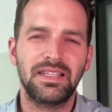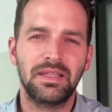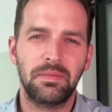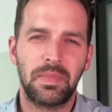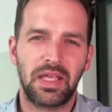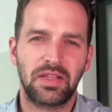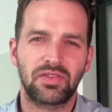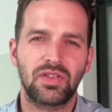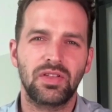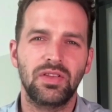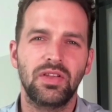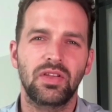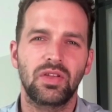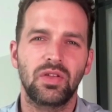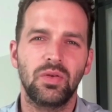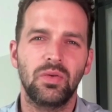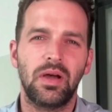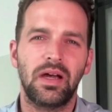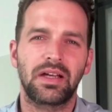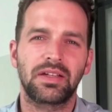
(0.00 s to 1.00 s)
imagine that
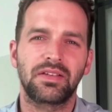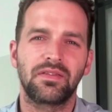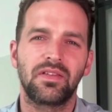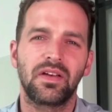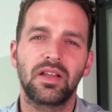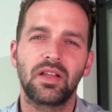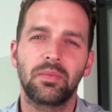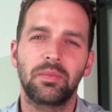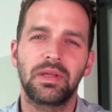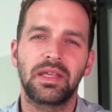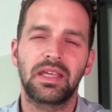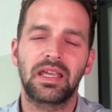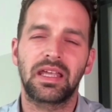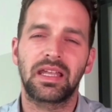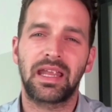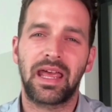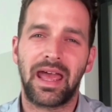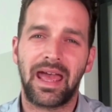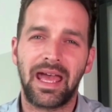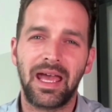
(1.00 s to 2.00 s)
you are developing
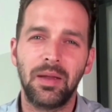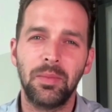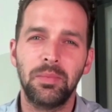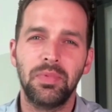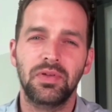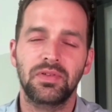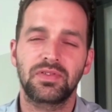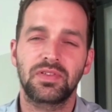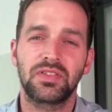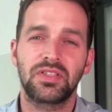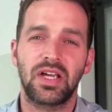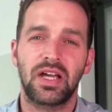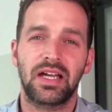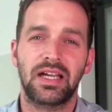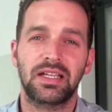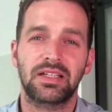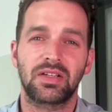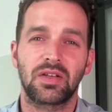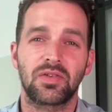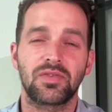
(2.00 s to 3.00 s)
an app to
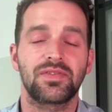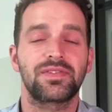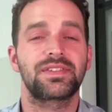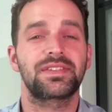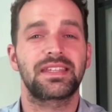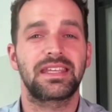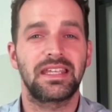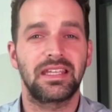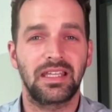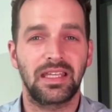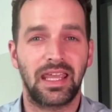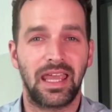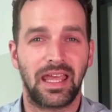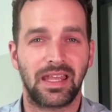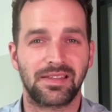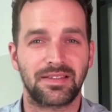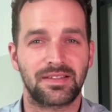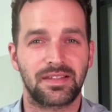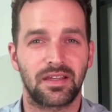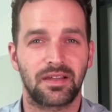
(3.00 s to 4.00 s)
diagnose skin
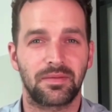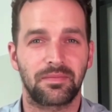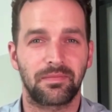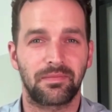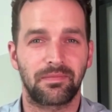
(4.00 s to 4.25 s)
cancer.